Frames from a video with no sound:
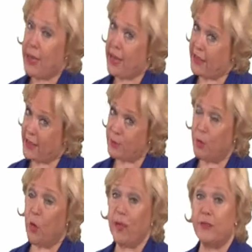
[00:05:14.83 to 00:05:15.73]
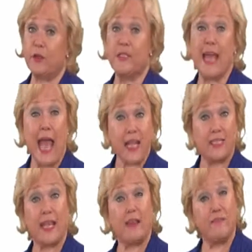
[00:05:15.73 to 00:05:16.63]
At this point, they're
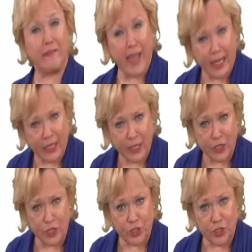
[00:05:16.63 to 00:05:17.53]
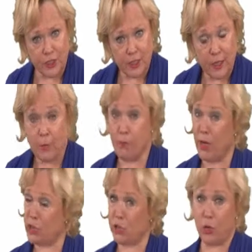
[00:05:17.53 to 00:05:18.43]
tax advantaged,
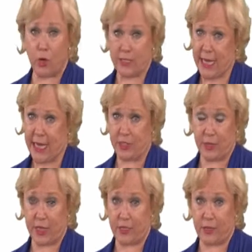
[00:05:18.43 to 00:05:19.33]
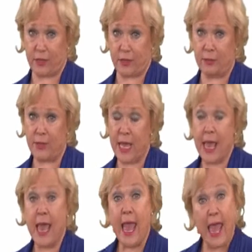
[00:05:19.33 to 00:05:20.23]
much lower tax rates on them,
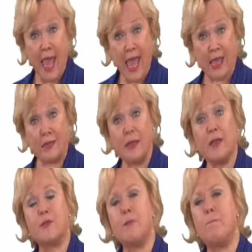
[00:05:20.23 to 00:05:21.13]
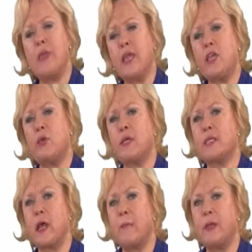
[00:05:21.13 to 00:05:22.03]
and the big U.S.
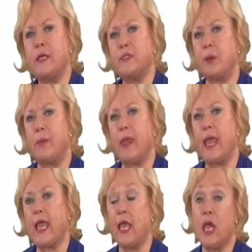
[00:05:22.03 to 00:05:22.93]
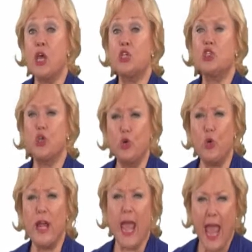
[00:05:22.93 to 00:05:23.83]
companies are paying
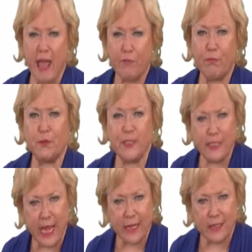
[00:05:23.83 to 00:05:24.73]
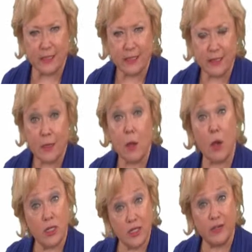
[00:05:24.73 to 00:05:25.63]
2.5%
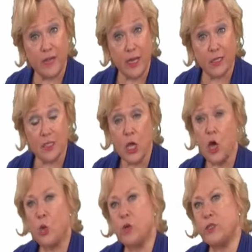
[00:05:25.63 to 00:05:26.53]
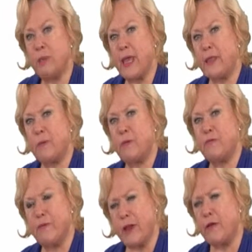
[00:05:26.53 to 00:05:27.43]
on dividends, which make them a
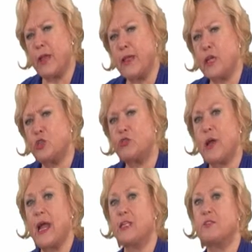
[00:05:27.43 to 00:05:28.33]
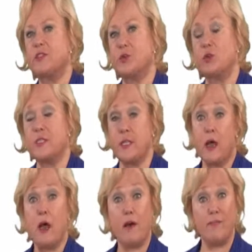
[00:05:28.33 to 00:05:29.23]
very attractive source
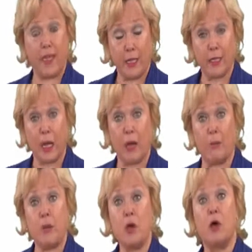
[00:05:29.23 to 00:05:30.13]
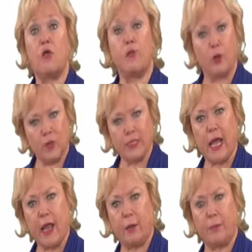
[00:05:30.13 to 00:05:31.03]
of income for
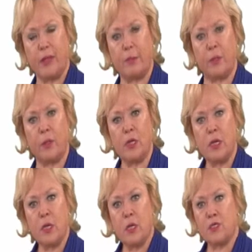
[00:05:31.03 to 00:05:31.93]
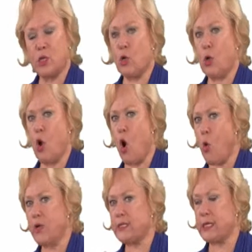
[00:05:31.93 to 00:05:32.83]
retired people. So
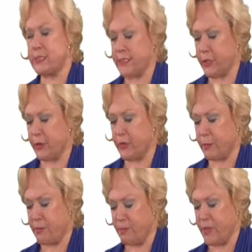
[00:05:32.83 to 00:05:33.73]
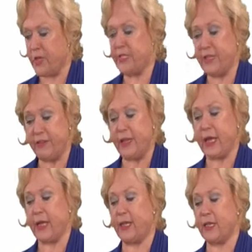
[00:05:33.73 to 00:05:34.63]
always consider the
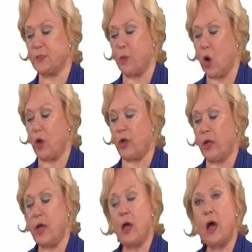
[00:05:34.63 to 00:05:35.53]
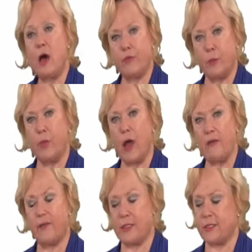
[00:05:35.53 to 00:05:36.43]
dividend as part of the
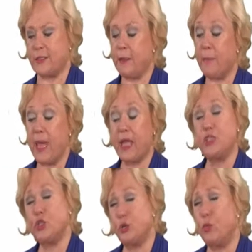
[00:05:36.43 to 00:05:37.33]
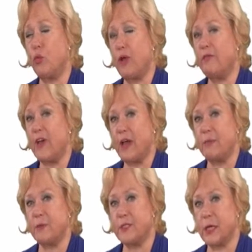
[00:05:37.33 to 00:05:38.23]
profits, paying
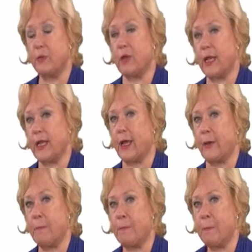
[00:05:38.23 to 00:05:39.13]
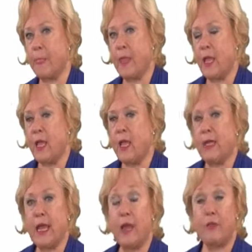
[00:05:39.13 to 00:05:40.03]
2.5% right now.
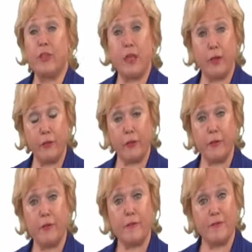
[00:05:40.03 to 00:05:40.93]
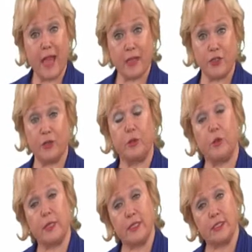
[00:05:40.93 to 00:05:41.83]
Now, the other factor that
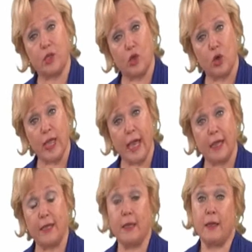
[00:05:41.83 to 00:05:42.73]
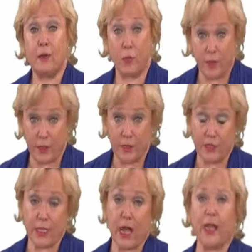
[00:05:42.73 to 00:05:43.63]
we need to look at with our
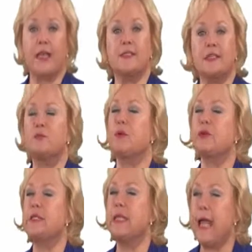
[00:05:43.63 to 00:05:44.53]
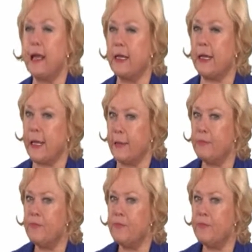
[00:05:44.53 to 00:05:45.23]
stock is its personality.